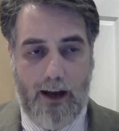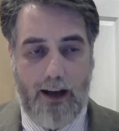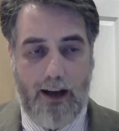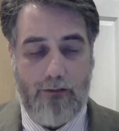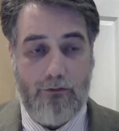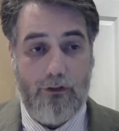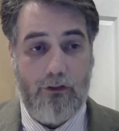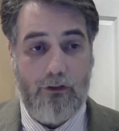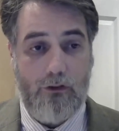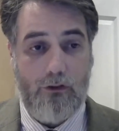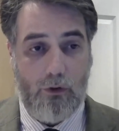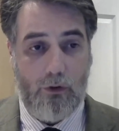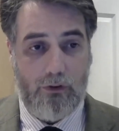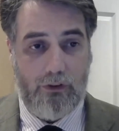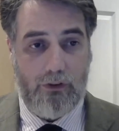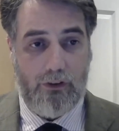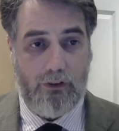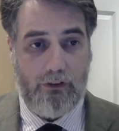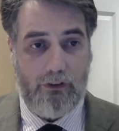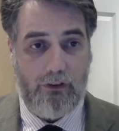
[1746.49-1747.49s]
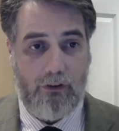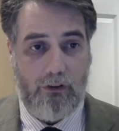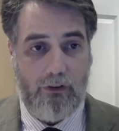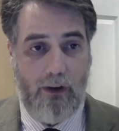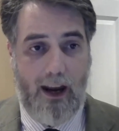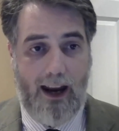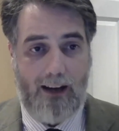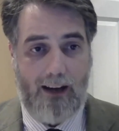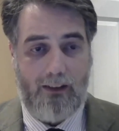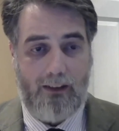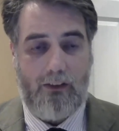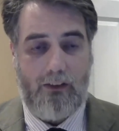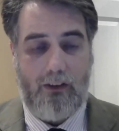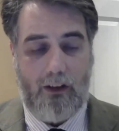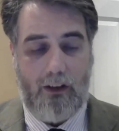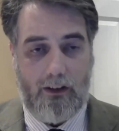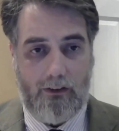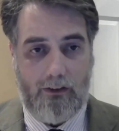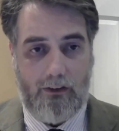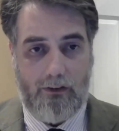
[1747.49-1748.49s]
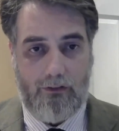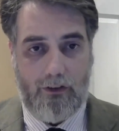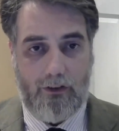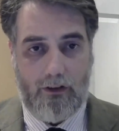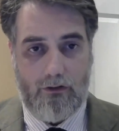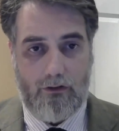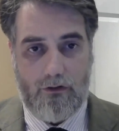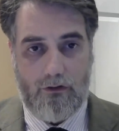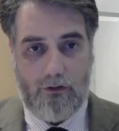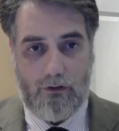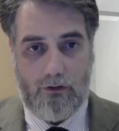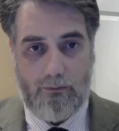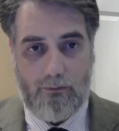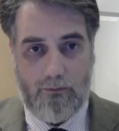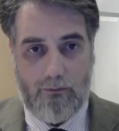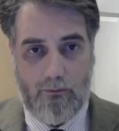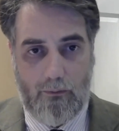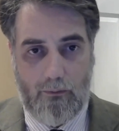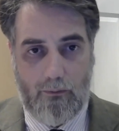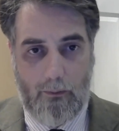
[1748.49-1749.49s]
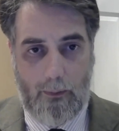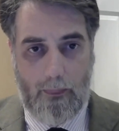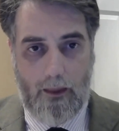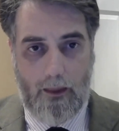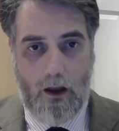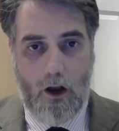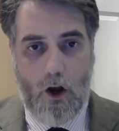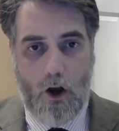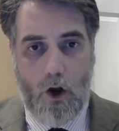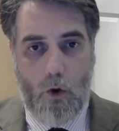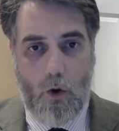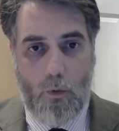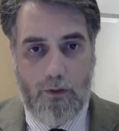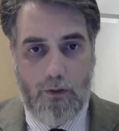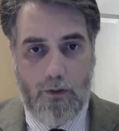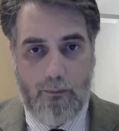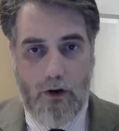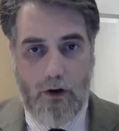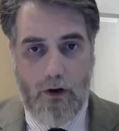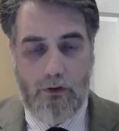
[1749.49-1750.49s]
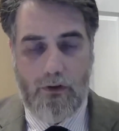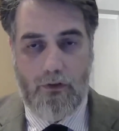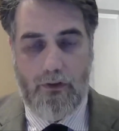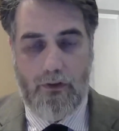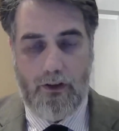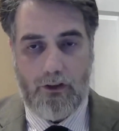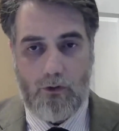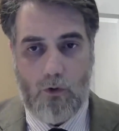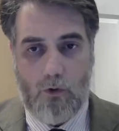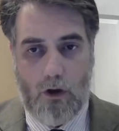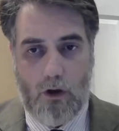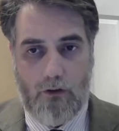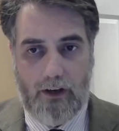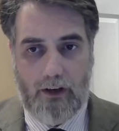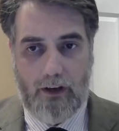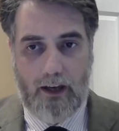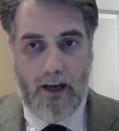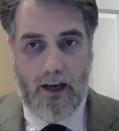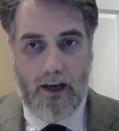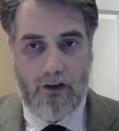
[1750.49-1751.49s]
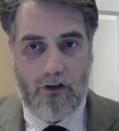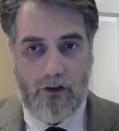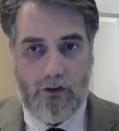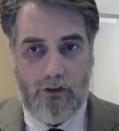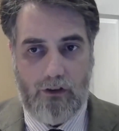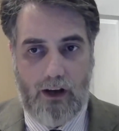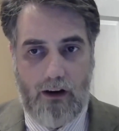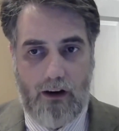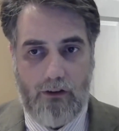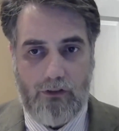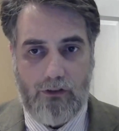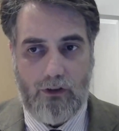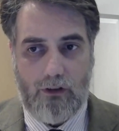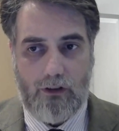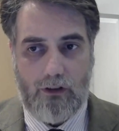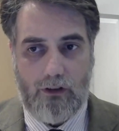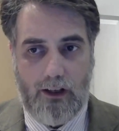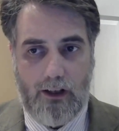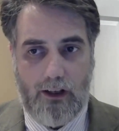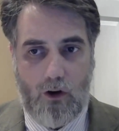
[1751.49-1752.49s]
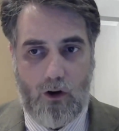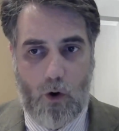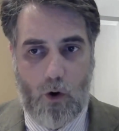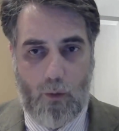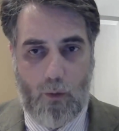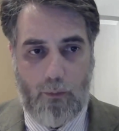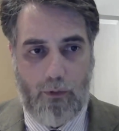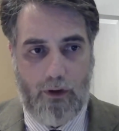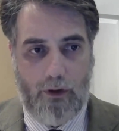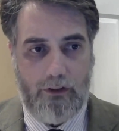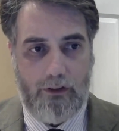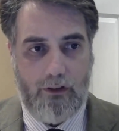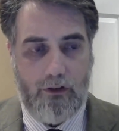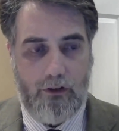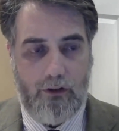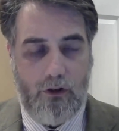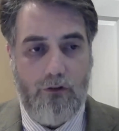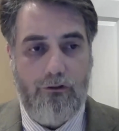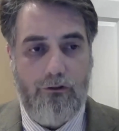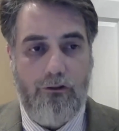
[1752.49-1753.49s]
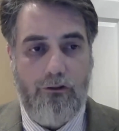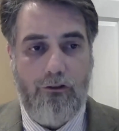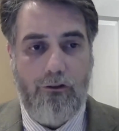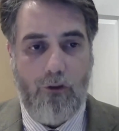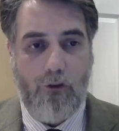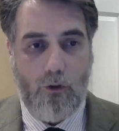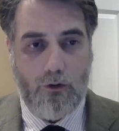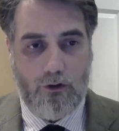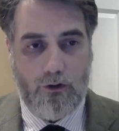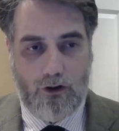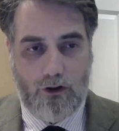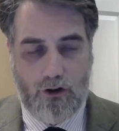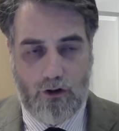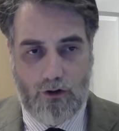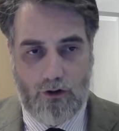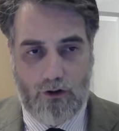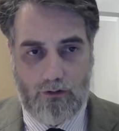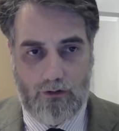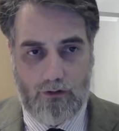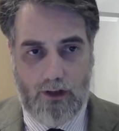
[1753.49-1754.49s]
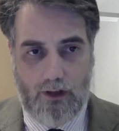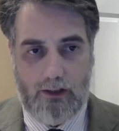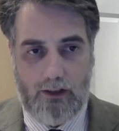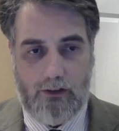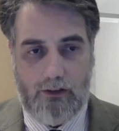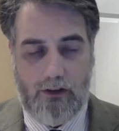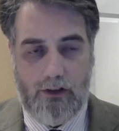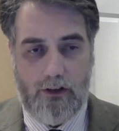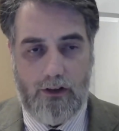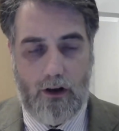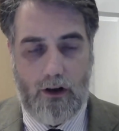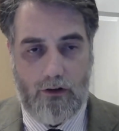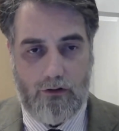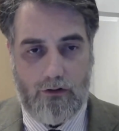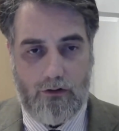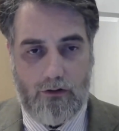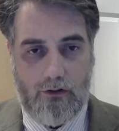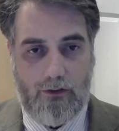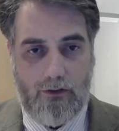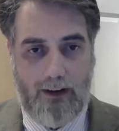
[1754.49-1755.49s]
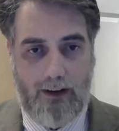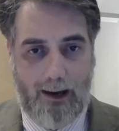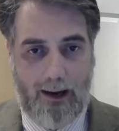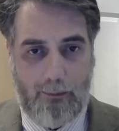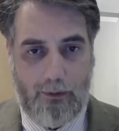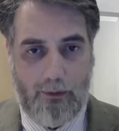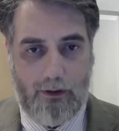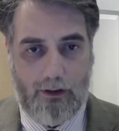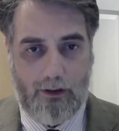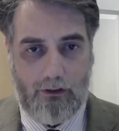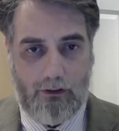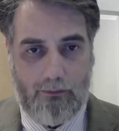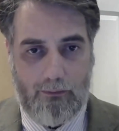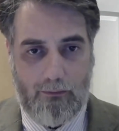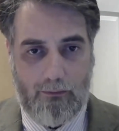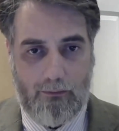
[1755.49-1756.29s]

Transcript: and resources to exercise the virtues. With both of these qualifications, Aristotle incorporated good fortune into the notion of happiness.